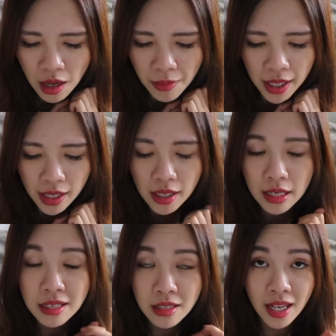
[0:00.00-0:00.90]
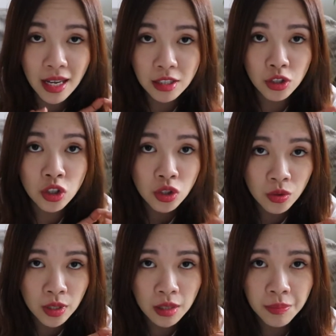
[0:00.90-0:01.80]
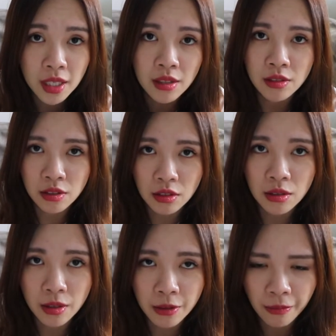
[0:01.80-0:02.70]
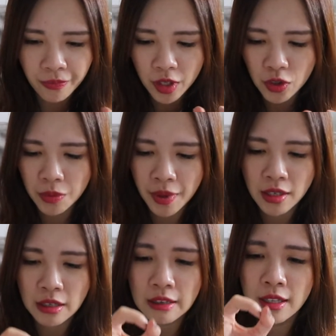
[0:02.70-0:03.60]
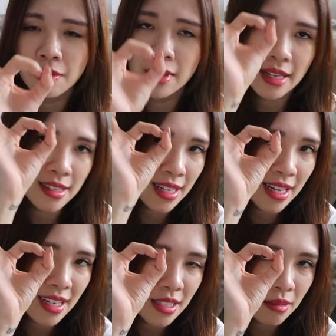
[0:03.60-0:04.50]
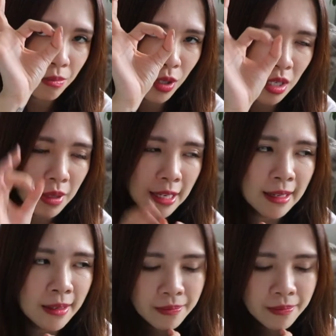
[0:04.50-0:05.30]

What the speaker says: but it isn't as chewy because, you know, in Japan you get them in that size, pretty big.